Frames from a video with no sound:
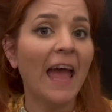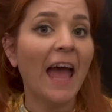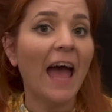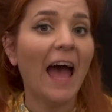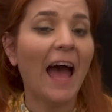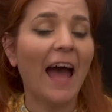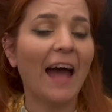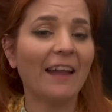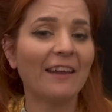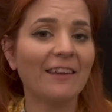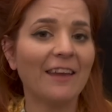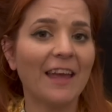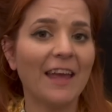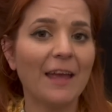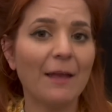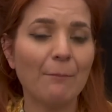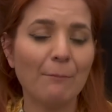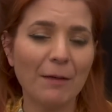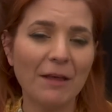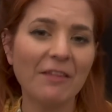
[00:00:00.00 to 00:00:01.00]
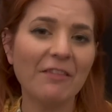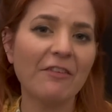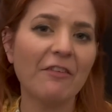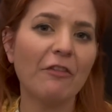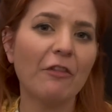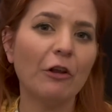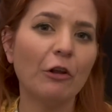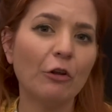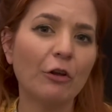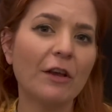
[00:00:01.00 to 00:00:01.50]
and it means that
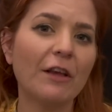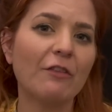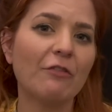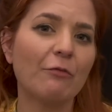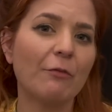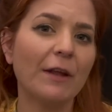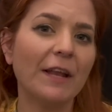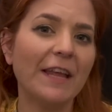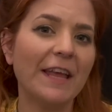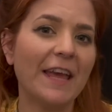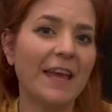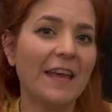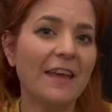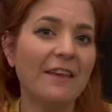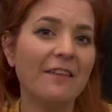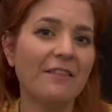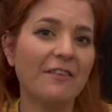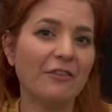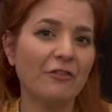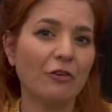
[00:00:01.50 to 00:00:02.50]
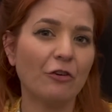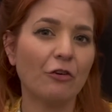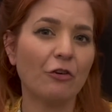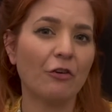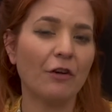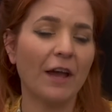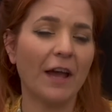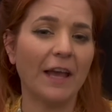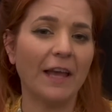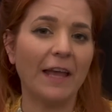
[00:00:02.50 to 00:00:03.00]
the look is really easy to
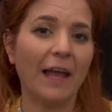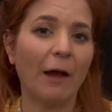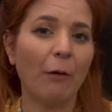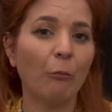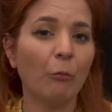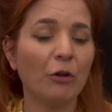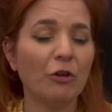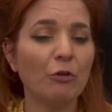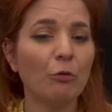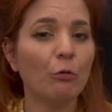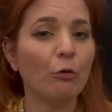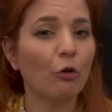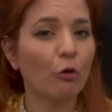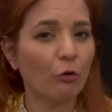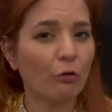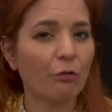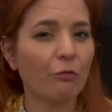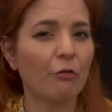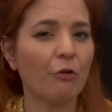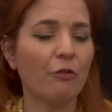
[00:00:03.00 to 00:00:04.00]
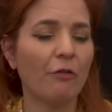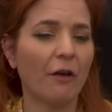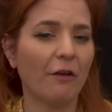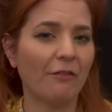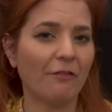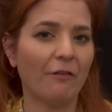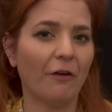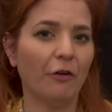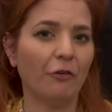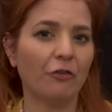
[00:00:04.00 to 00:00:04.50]
create. And when you look through
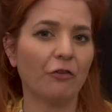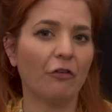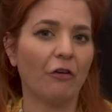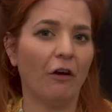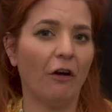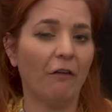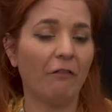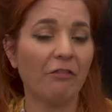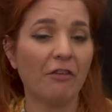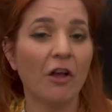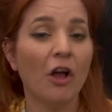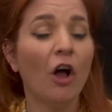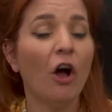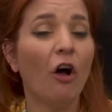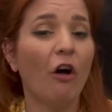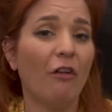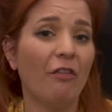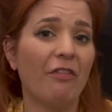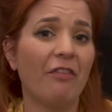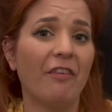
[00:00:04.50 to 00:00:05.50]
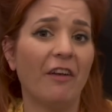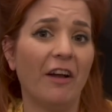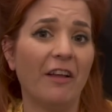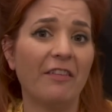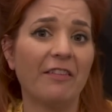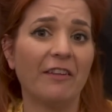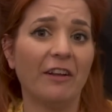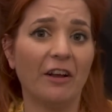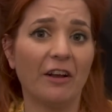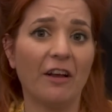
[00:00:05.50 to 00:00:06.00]
those photographs on
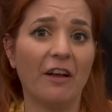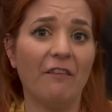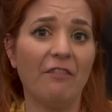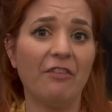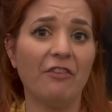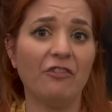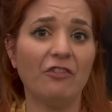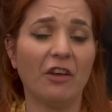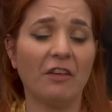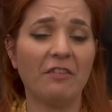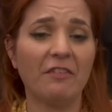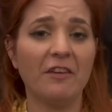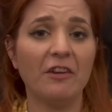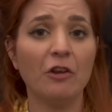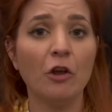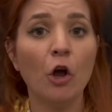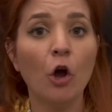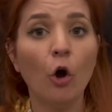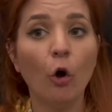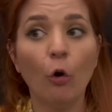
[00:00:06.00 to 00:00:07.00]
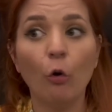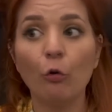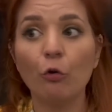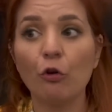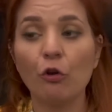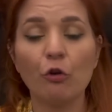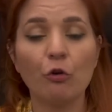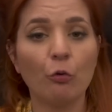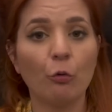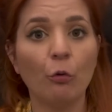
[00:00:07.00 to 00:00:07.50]
sites like I've suggested, or
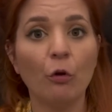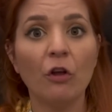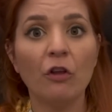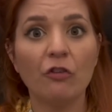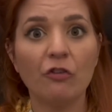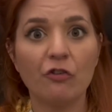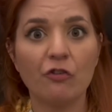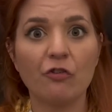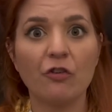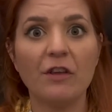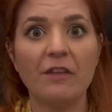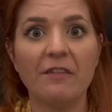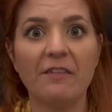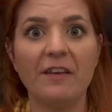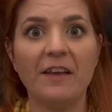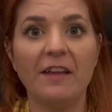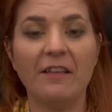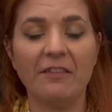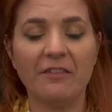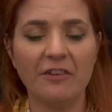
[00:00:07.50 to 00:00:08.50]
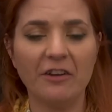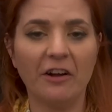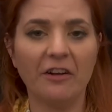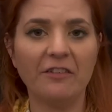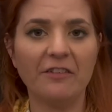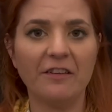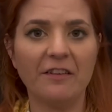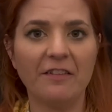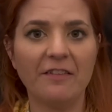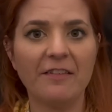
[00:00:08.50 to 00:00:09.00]
Google street scenes
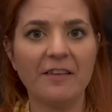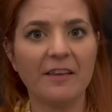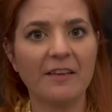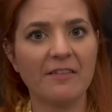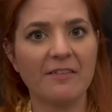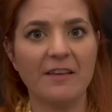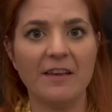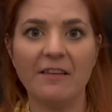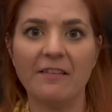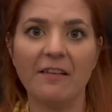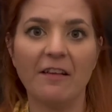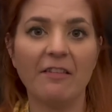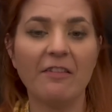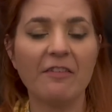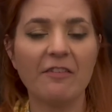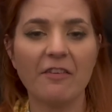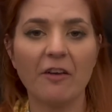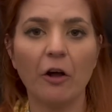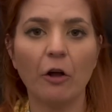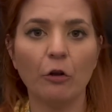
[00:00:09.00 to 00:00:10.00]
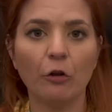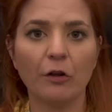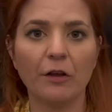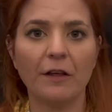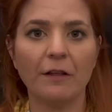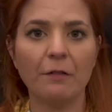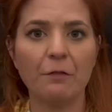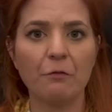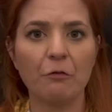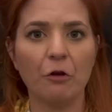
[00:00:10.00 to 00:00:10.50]
1960s and start
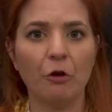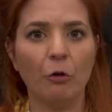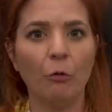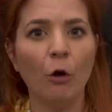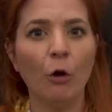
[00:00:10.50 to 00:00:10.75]
looking through,